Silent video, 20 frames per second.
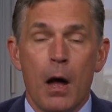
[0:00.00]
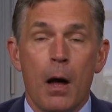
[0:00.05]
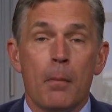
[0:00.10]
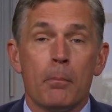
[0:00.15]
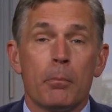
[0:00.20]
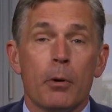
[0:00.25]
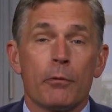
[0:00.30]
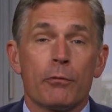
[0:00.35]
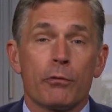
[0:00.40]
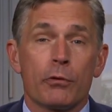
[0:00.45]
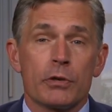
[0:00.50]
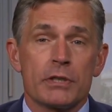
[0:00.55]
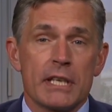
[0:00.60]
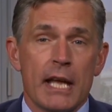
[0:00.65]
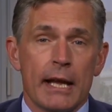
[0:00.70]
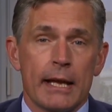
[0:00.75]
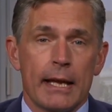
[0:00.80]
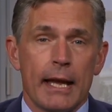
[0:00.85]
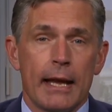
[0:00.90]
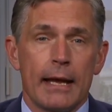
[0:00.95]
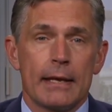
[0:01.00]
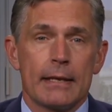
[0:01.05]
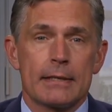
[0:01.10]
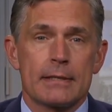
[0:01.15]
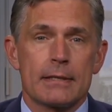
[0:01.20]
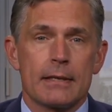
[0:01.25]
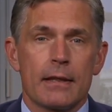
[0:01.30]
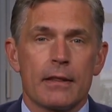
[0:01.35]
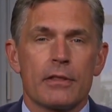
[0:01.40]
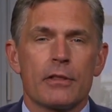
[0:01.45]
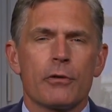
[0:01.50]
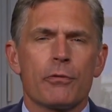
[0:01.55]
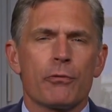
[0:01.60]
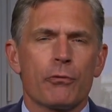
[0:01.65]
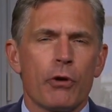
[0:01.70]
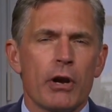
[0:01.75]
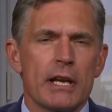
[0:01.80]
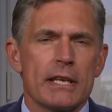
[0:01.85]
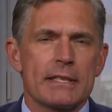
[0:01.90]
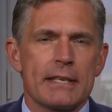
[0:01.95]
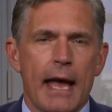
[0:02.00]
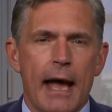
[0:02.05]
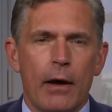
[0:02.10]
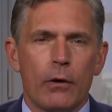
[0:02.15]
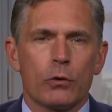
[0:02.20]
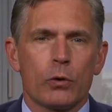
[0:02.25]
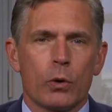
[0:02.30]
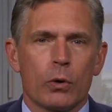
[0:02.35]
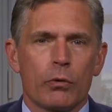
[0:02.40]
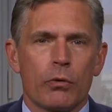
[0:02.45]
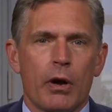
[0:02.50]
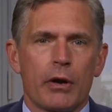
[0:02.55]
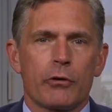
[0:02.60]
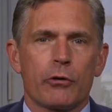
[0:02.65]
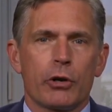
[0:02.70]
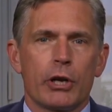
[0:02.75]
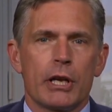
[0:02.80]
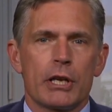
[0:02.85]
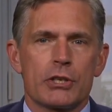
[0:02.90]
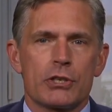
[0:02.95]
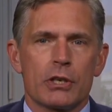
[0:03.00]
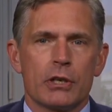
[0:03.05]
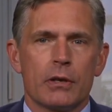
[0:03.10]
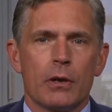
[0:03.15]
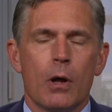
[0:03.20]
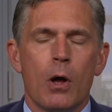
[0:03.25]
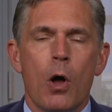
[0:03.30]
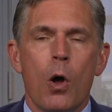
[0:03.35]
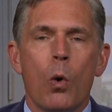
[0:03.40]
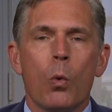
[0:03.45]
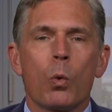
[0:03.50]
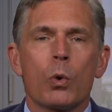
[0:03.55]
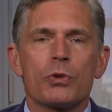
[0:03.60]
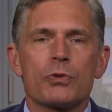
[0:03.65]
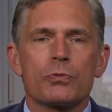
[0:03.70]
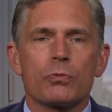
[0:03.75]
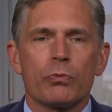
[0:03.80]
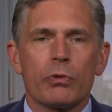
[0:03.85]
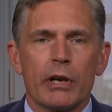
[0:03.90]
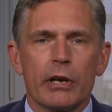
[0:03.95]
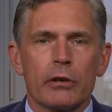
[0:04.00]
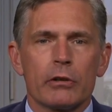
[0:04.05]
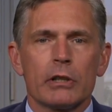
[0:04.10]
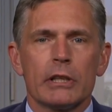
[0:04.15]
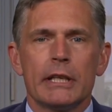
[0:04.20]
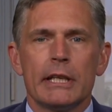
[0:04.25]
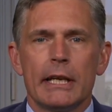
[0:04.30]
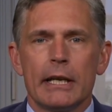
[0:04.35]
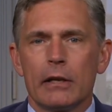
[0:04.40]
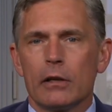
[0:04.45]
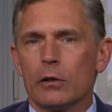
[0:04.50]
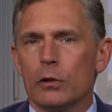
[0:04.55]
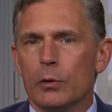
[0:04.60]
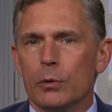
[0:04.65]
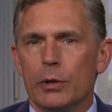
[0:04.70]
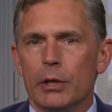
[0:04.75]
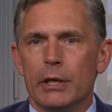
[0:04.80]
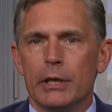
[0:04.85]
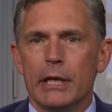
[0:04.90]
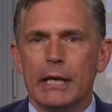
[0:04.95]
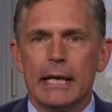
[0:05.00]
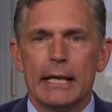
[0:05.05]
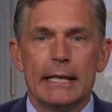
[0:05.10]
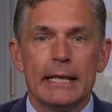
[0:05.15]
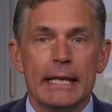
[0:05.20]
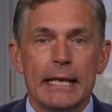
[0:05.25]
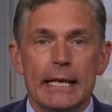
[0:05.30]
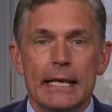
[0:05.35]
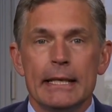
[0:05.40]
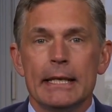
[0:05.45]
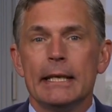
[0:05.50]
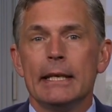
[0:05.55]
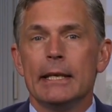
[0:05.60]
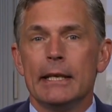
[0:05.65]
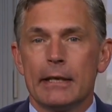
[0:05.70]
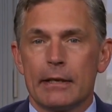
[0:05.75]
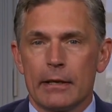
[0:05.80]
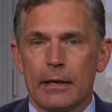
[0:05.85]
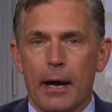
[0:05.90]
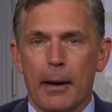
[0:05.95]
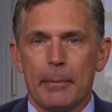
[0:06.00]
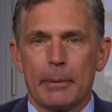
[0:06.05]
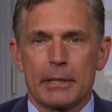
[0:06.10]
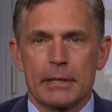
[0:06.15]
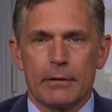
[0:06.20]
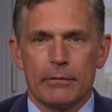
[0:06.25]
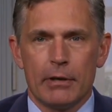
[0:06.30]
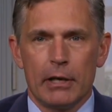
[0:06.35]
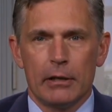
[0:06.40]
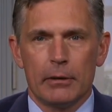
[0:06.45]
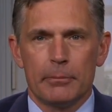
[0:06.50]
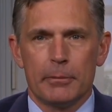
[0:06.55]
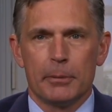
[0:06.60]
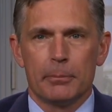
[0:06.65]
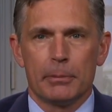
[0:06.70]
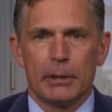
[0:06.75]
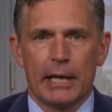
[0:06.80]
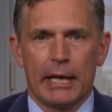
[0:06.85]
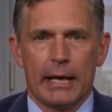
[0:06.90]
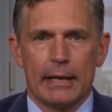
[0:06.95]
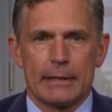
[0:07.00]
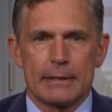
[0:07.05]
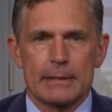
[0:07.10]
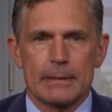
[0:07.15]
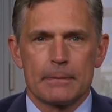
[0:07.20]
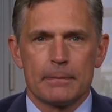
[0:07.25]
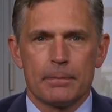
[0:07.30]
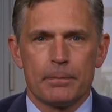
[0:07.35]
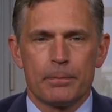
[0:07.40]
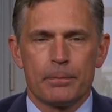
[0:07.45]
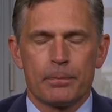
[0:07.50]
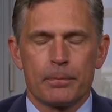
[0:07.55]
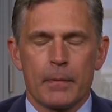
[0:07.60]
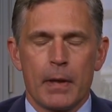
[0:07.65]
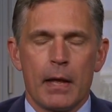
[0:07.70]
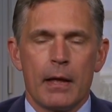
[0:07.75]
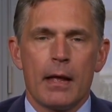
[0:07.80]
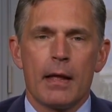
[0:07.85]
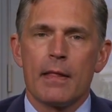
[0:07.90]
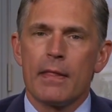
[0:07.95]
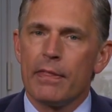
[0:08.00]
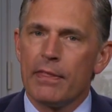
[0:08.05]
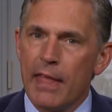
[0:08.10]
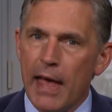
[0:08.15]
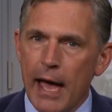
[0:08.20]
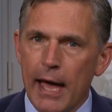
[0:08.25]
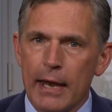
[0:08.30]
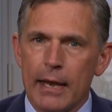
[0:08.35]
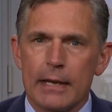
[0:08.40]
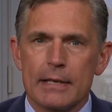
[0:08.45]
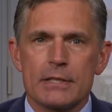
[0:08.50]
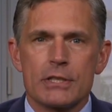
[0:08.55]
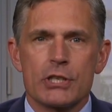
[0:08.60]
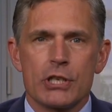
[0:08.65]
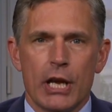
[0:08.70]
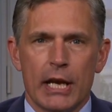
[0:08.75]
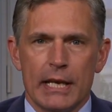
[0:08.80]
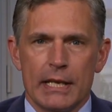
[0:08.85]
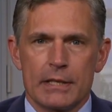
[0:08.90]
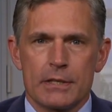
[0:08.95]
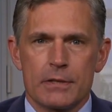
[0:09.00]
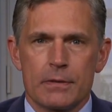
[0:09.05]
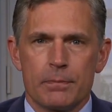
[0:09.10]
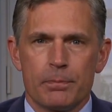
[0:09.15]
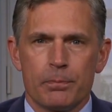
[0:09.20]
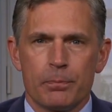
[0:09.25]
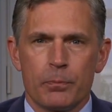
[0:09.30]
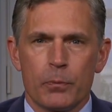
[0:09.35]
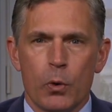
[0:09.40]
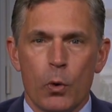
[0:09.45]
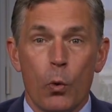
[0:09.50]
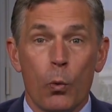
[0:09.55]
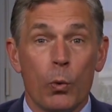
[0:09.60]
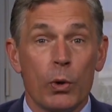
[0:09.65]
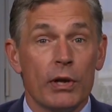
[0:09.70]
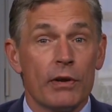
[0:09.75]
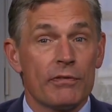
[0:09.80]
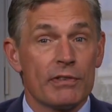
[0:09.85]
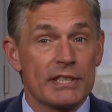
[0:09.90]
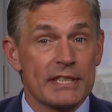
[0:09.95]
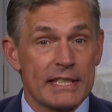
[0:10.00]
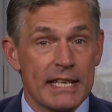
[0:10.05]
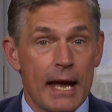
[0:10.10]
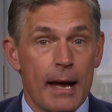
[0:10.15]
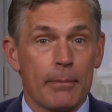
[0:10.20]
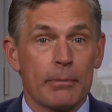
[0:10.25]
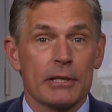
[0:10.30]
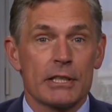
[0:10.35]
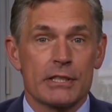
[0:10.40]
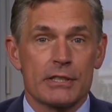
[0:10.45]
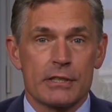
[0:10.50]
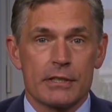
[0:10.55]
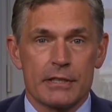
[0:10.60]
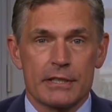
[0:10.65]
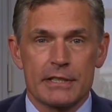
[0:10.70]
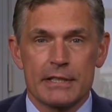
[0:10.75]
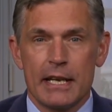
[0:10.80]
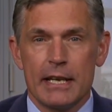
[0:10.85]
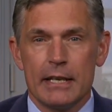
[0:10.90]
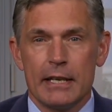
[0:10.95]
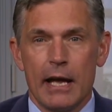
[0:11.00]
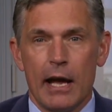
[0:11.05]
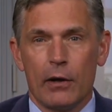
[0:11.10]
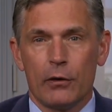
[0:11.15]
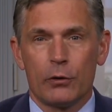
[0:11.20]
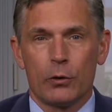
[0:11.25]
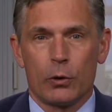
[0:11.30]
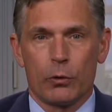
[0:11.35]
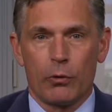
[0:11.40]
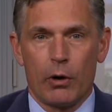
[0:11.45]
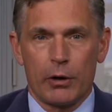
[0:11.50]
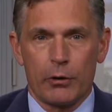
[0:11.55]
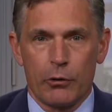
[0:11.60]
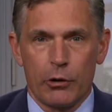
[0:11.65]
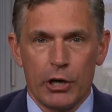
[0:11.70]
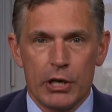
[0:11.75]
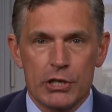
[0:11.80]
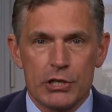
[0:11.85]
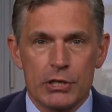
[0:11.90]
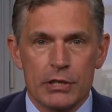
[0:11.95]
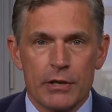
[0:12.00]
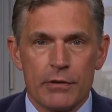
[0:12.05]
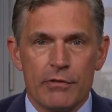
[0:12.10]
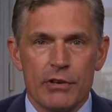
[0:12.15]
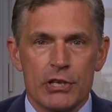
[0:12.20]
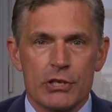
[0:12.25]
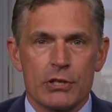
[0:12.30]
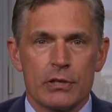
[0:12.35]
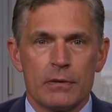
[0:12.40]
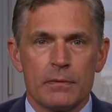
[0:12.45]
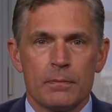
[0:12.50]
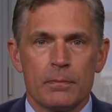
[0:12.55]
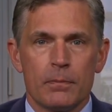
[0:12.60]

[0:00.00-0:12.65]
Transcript: But for decades, the phrase outdoor recreation was rarely included in any economic development plans. That has changed. We have established a state outdoor recreation division.